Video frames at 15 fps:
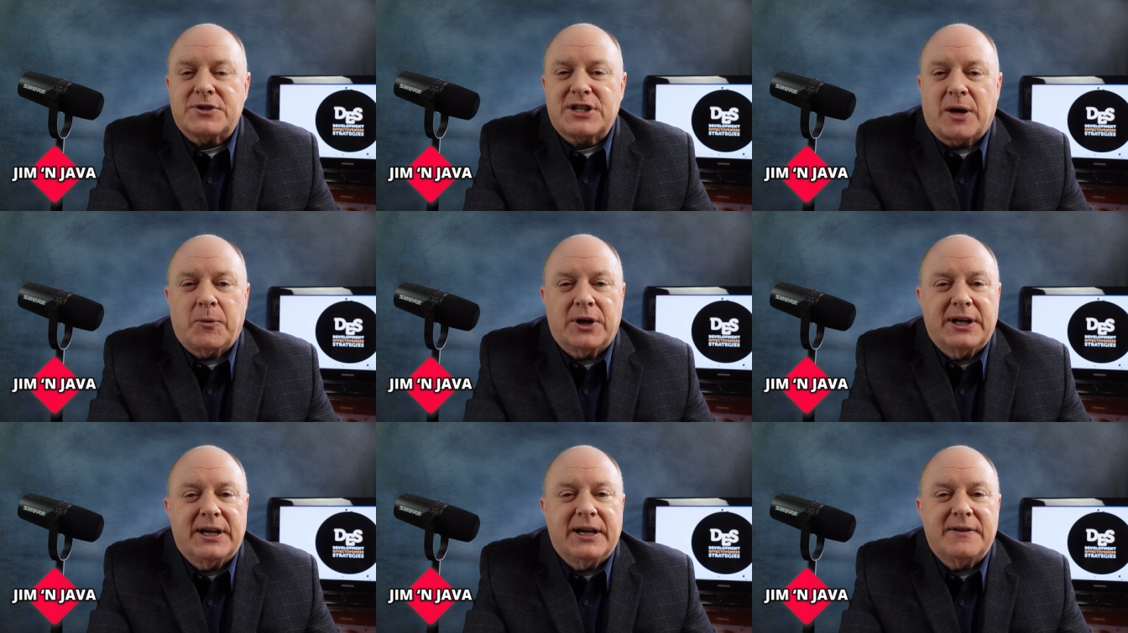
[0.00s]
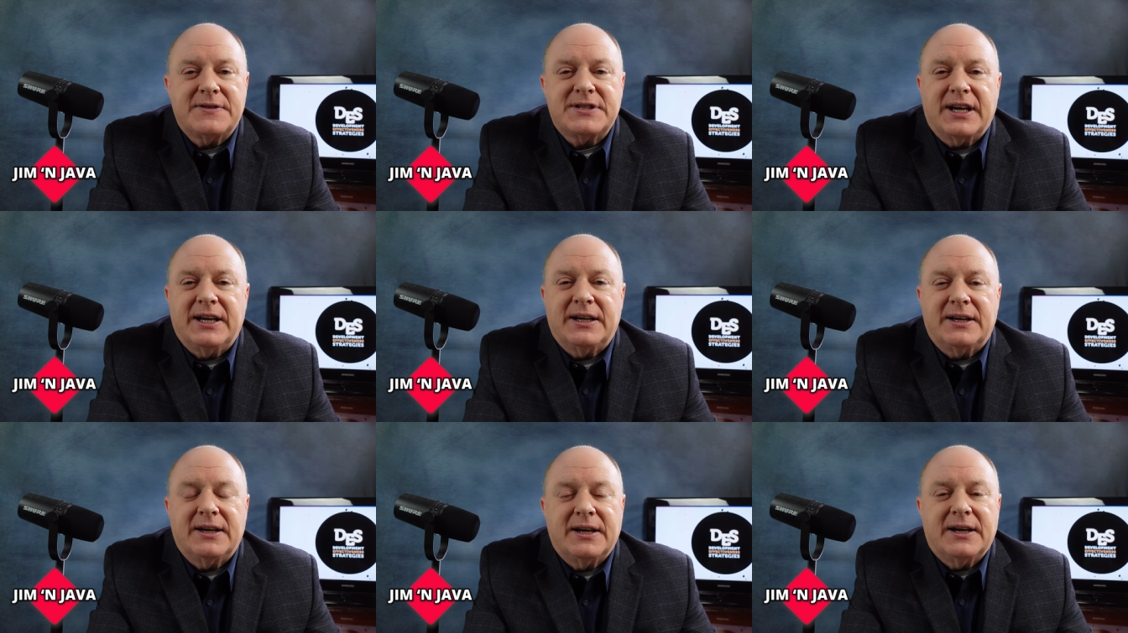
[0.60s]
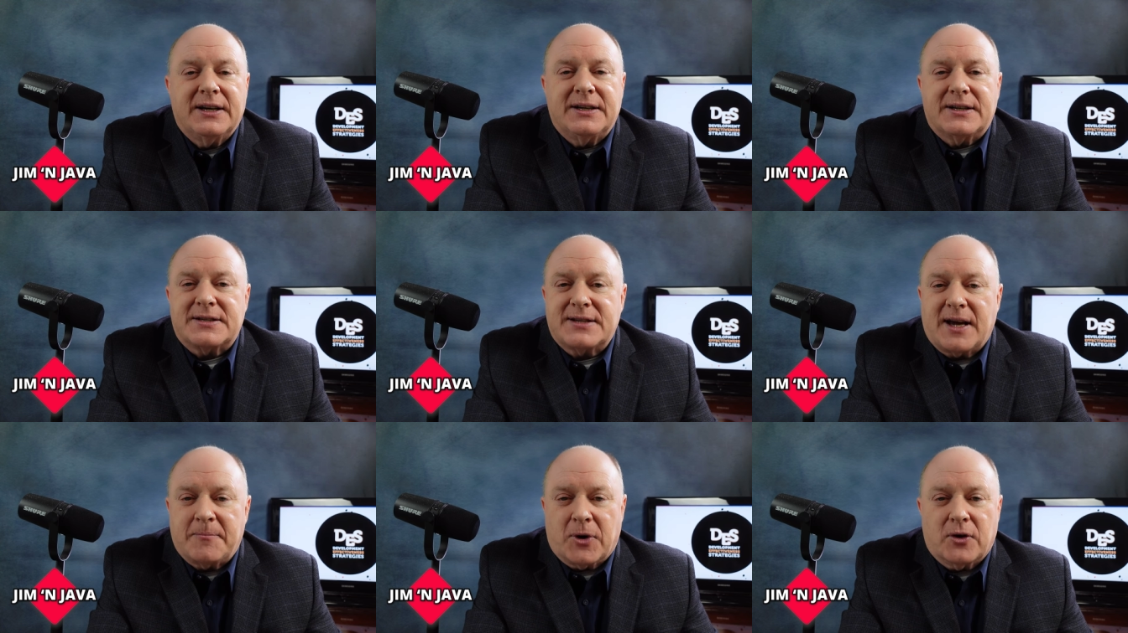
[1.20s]
Somebody gives in
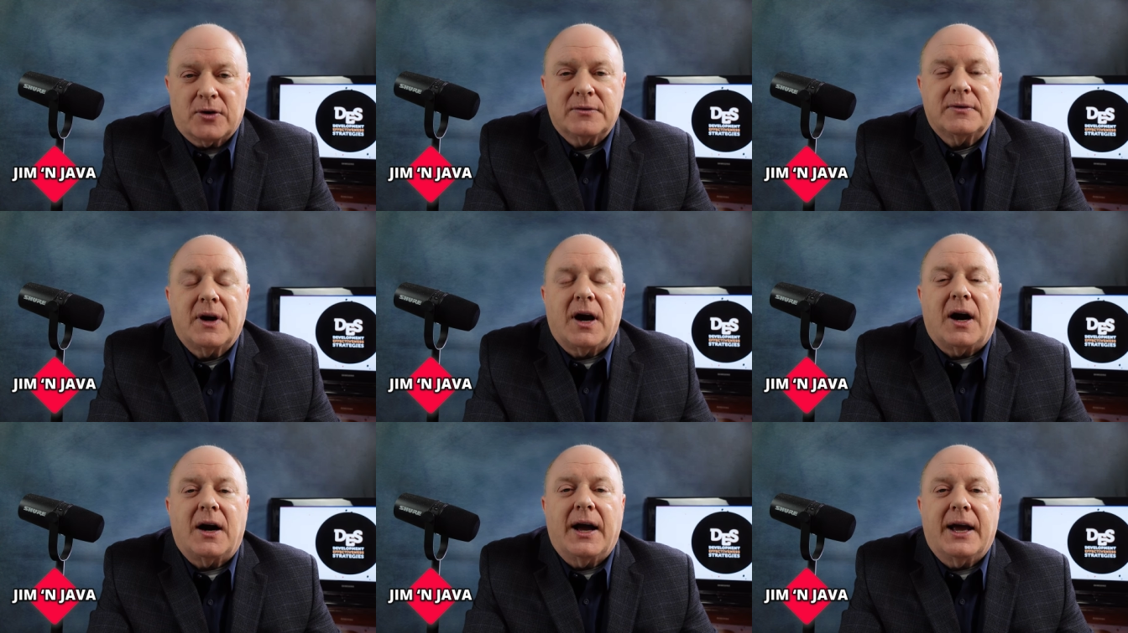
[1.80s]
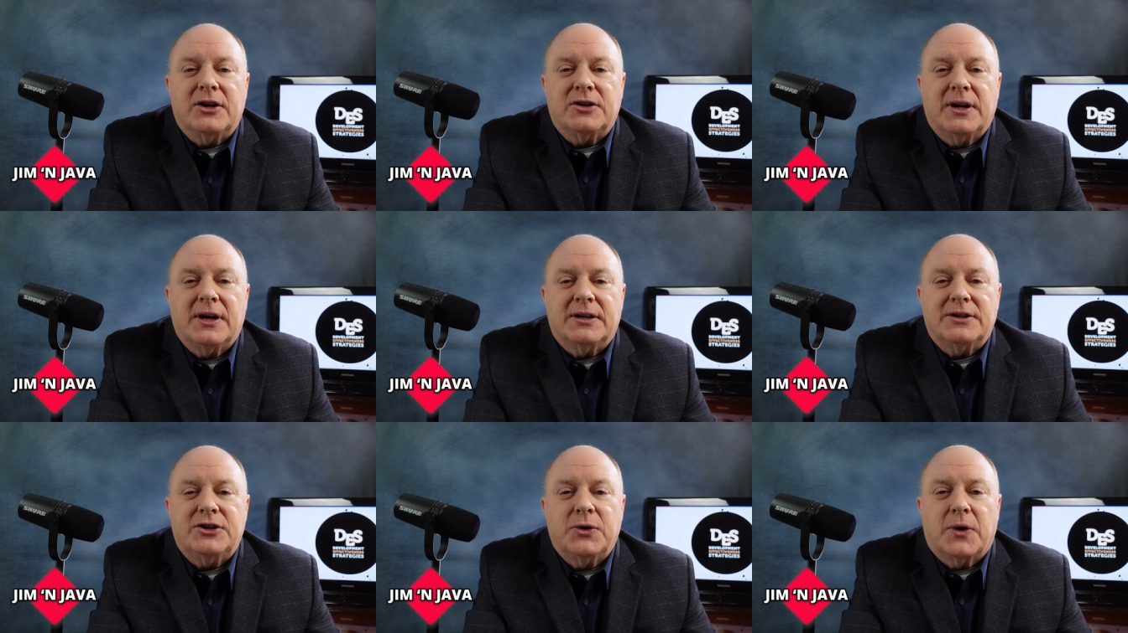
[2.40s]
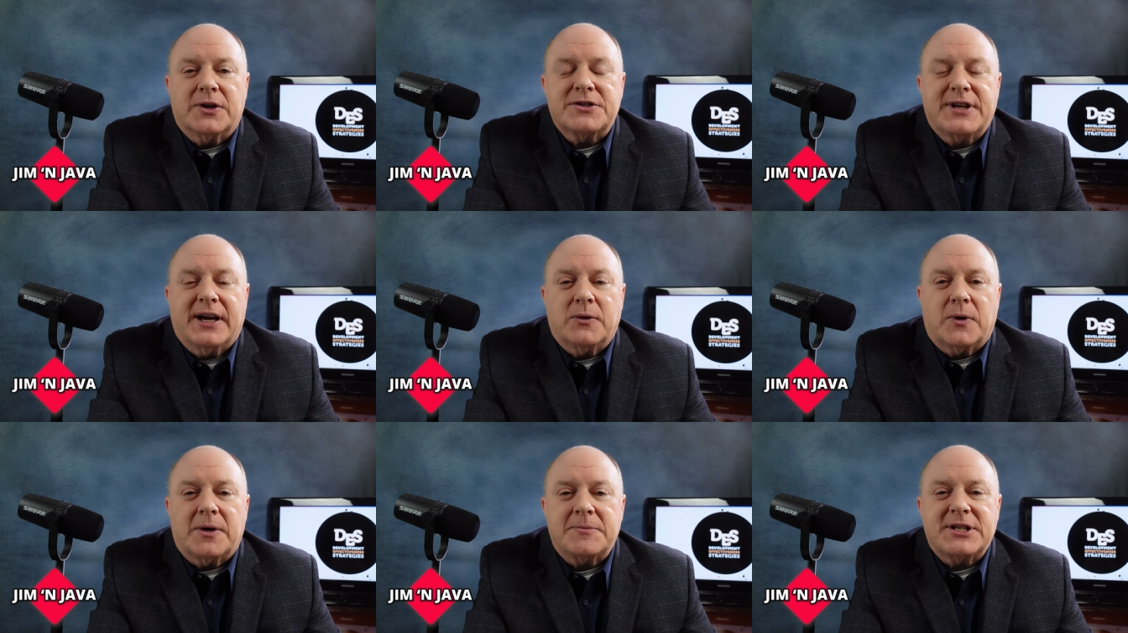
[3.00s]
December, uh, and, and you
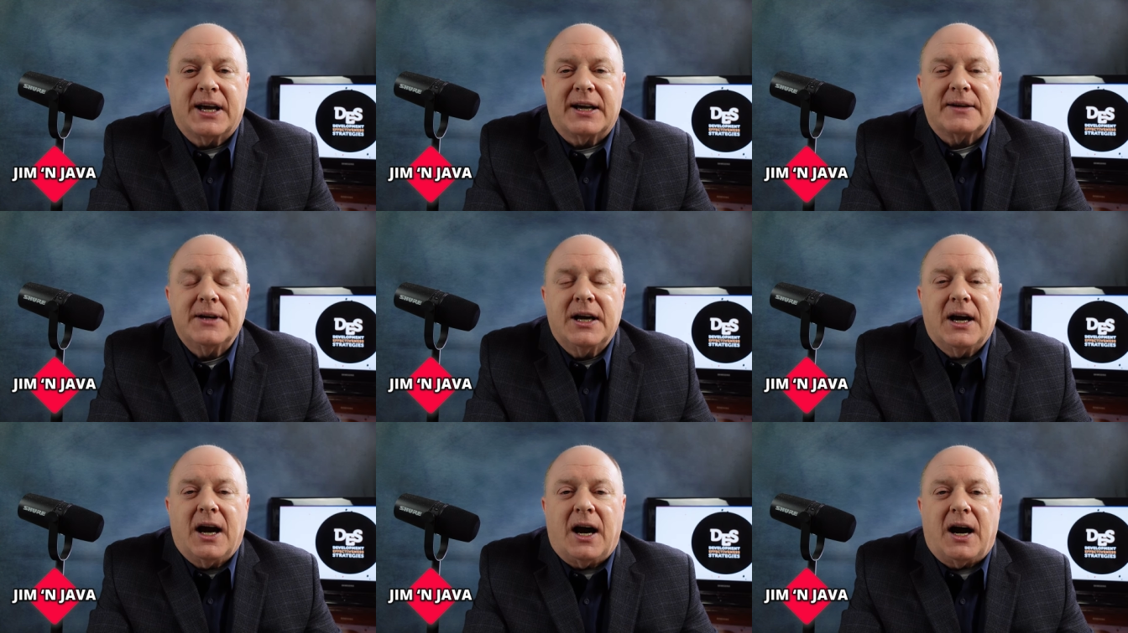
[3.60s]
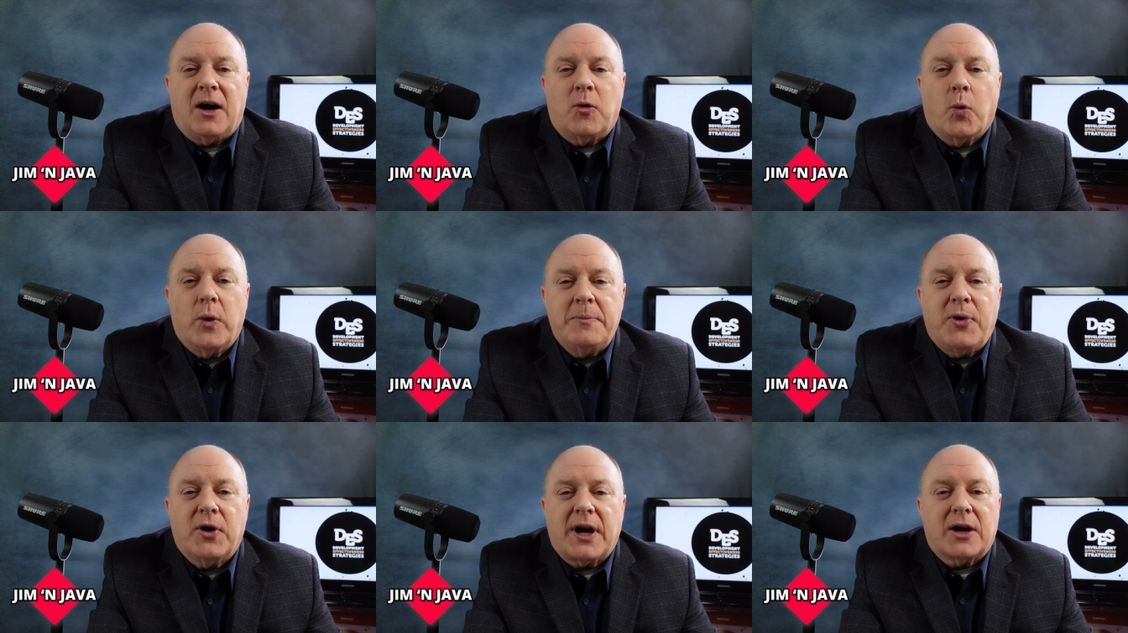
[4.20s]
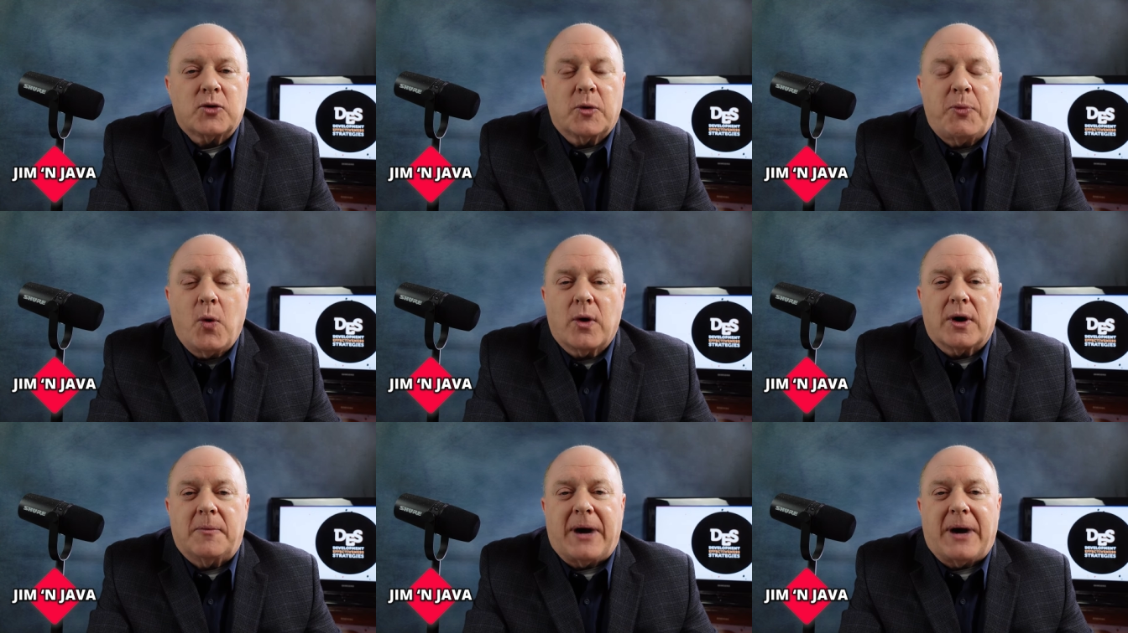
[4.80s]
understand what I'm saying. Uh, we put out a report